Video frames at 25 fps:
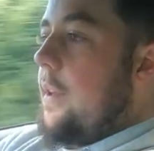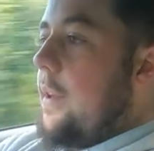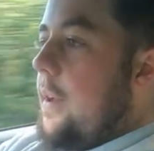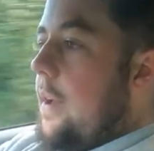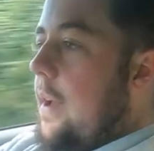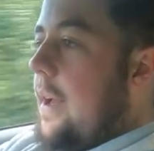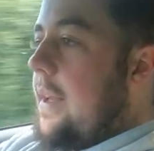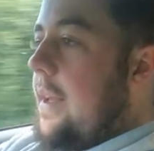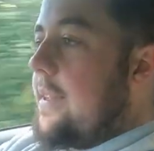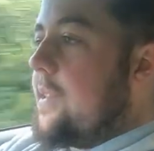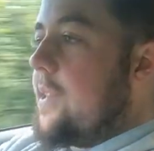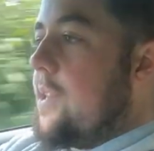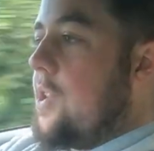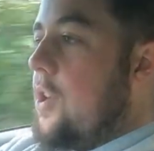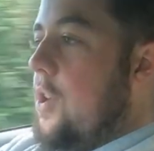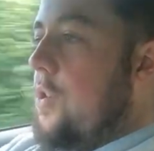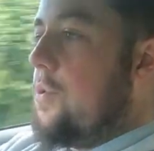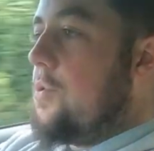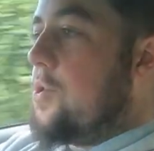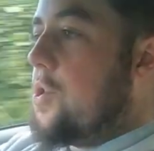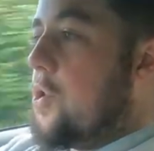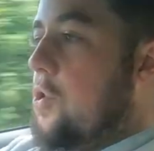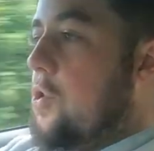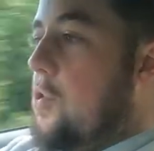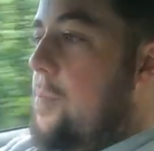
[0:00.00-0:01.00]
as a
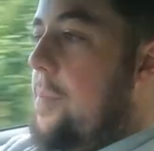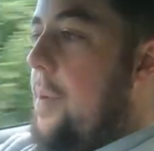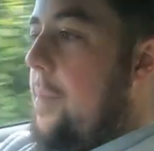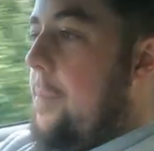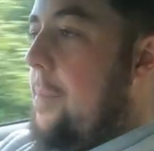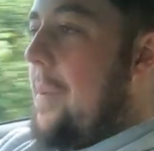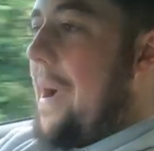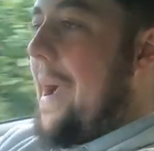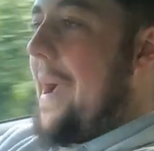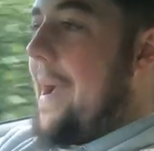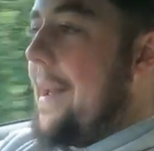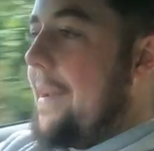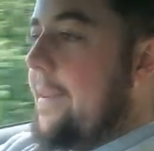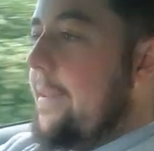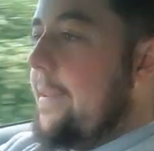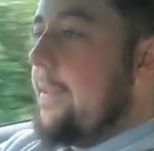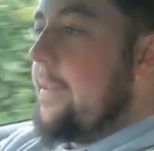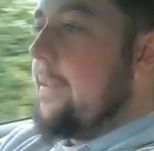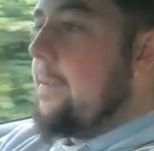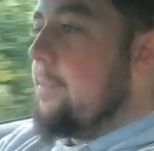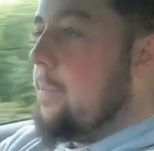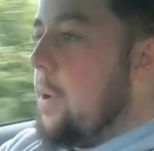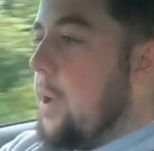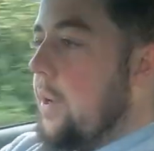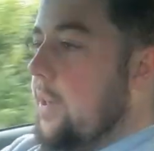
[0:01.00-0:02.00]
YouTube
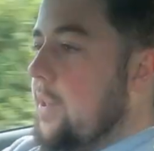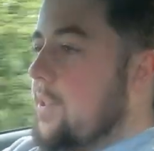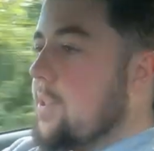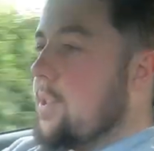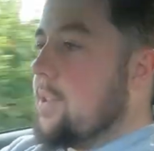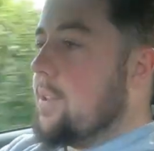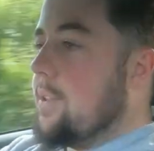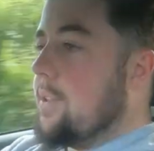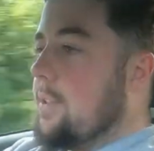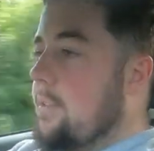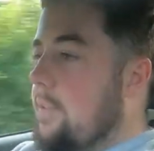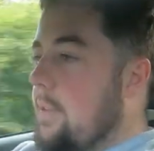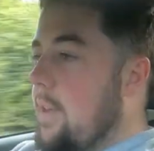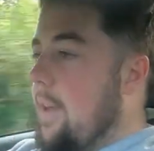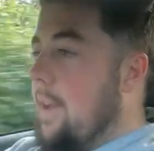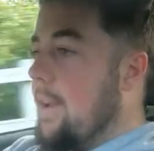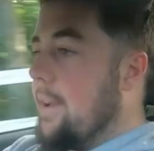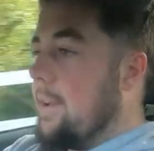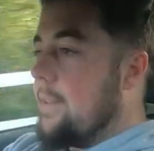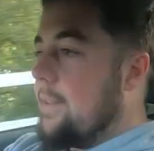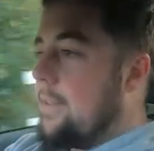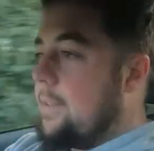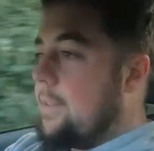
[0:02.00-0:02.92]
person thing.